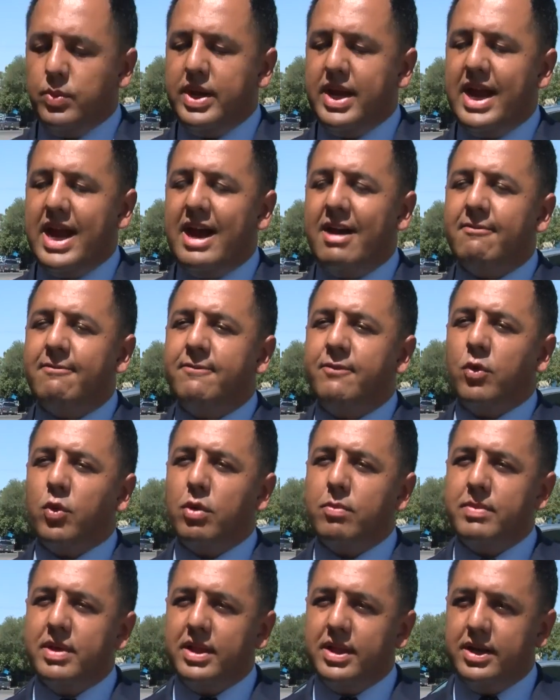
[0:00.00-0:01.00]
We have
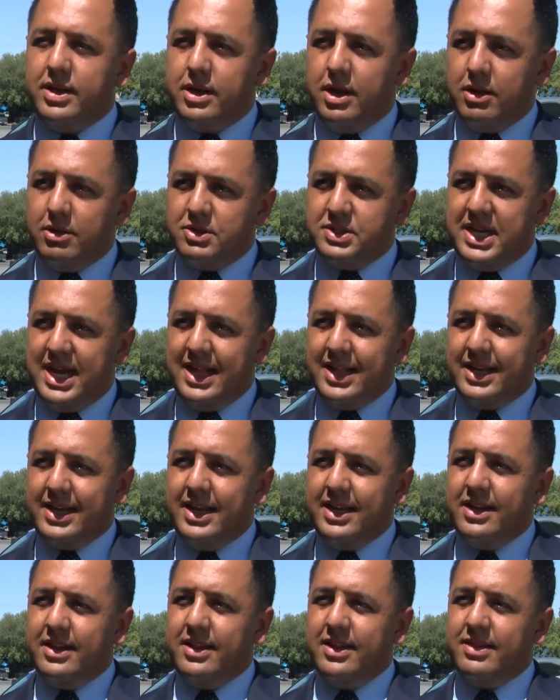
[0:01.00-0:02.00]
$4 million
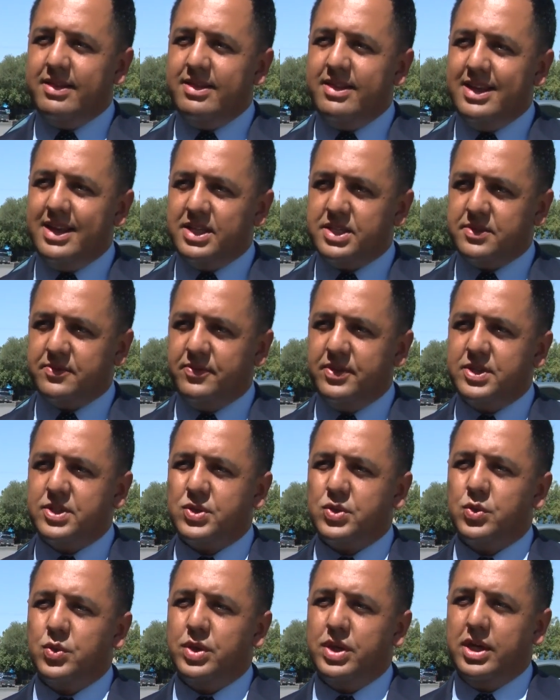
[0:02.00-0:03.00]
allocated in this
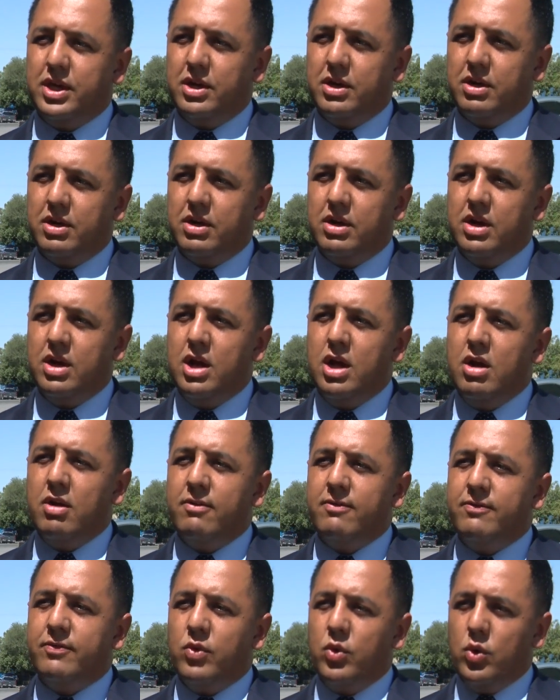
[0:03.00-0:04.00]
fiscal year
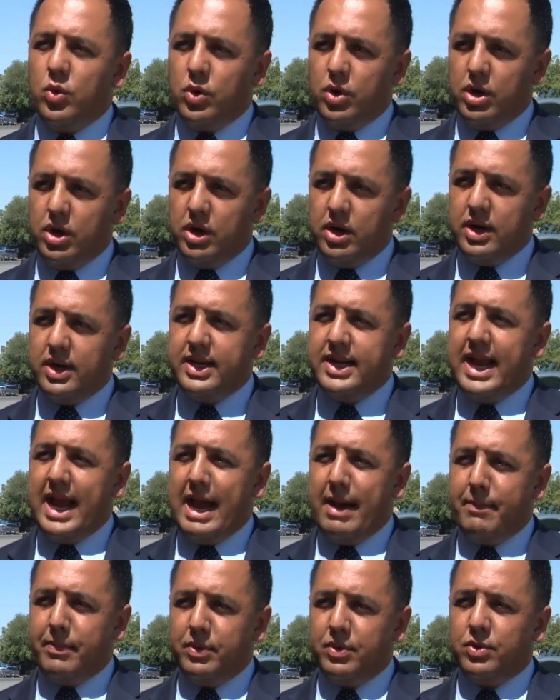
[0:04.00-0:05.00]
for
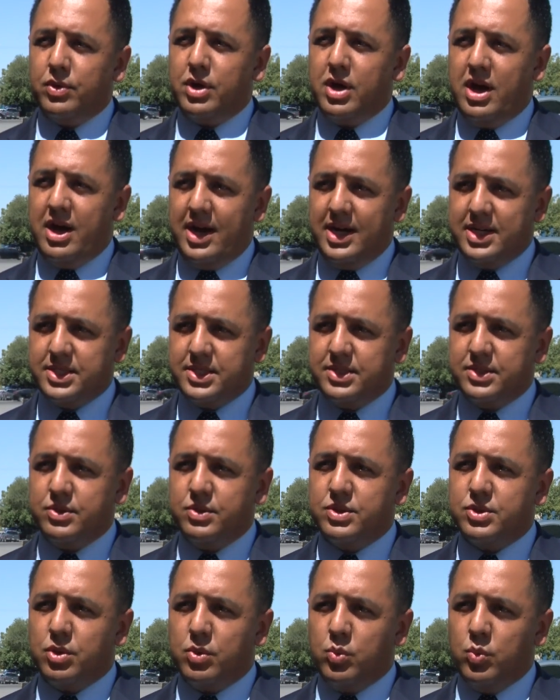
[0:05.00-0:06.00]
capital costs.
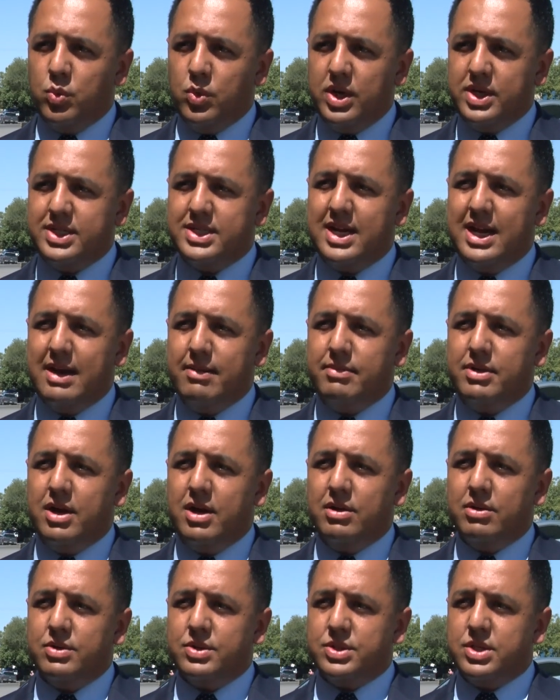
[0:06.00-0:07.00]
Those are one-time
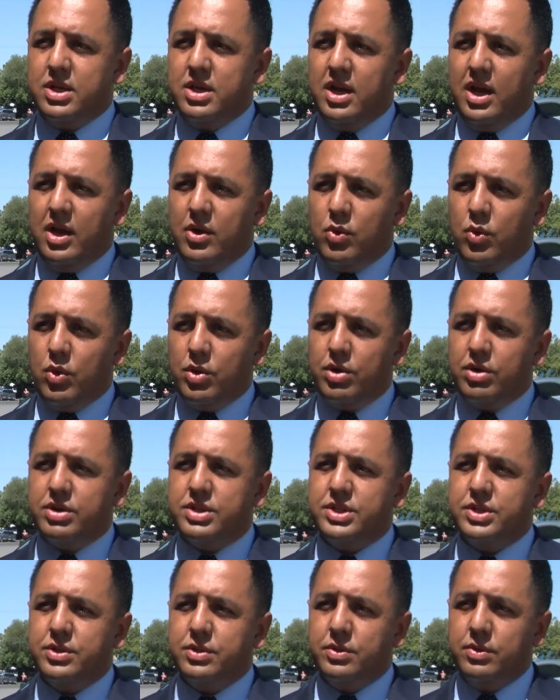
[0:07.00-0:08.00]
dollars in order
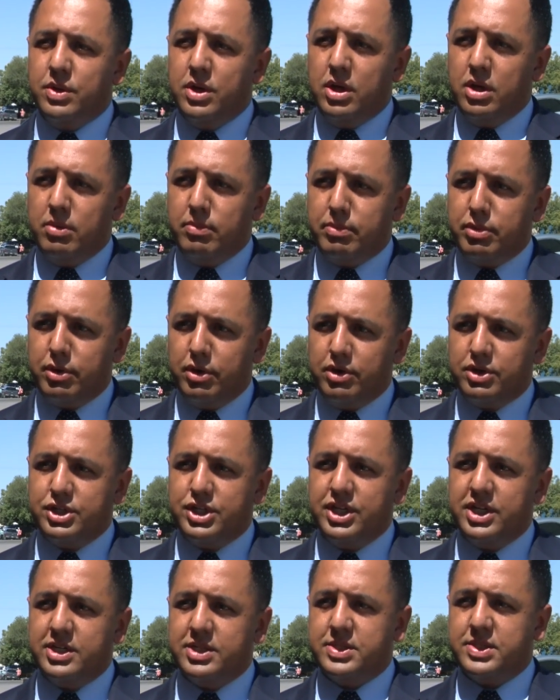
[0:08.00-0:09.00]
to
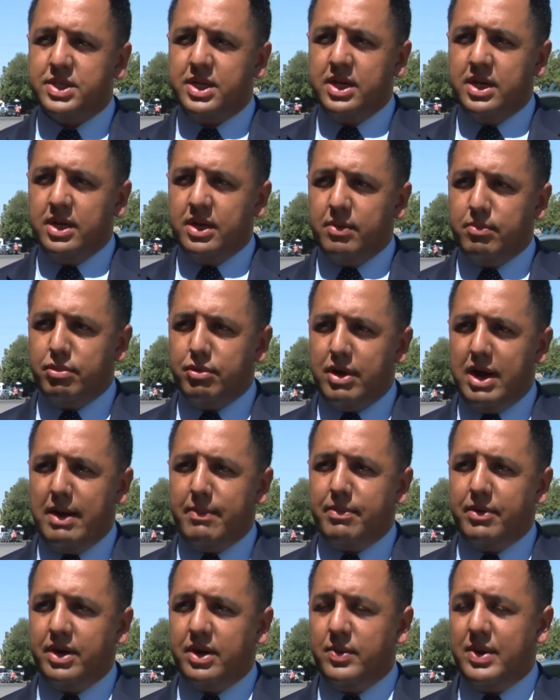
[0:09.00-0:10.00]
purchase
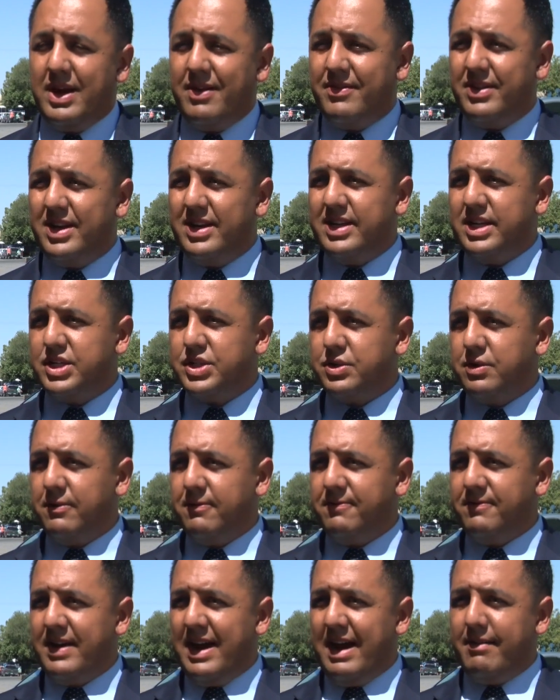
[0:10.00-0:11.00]
property. We have an additional
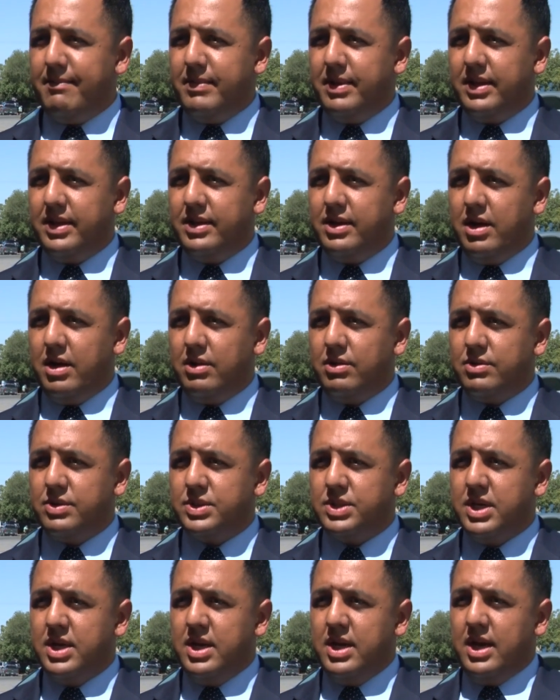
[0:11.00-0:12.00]
$5 million
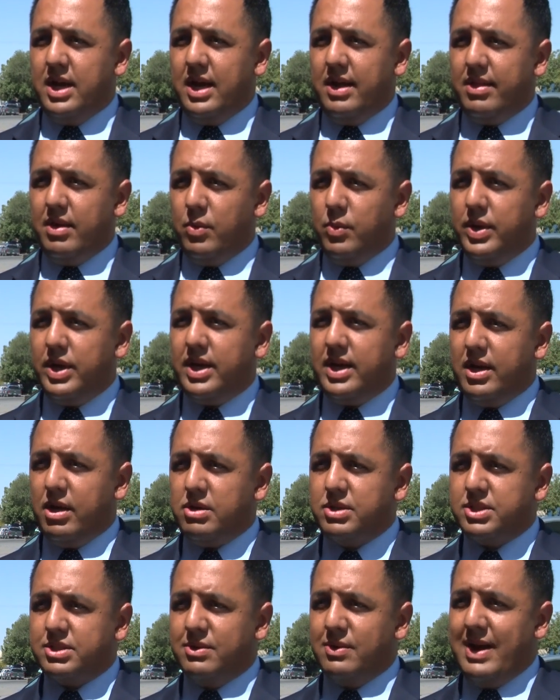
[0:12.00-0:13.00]
that we can
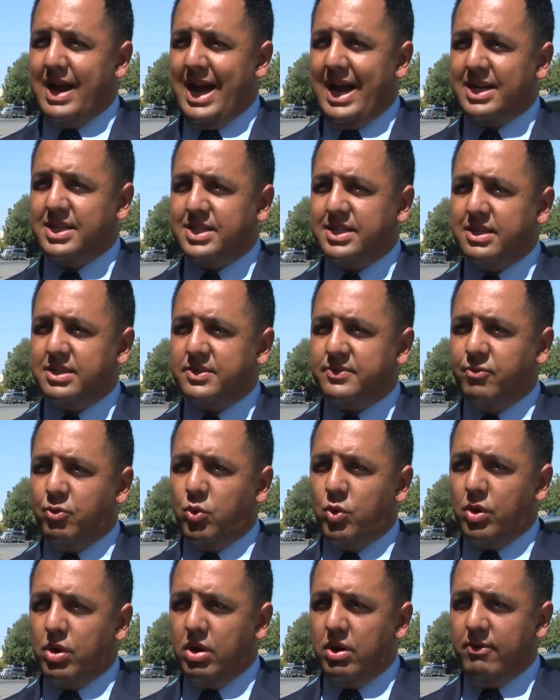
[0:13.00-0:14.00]
also access
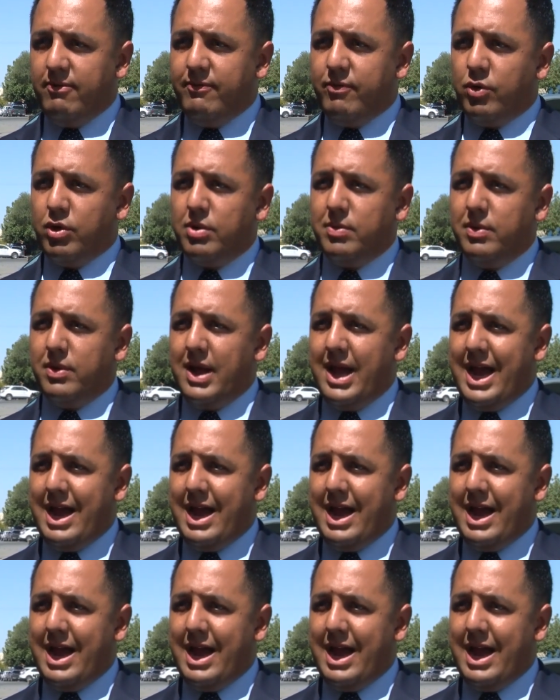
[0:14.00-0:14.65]
for affordable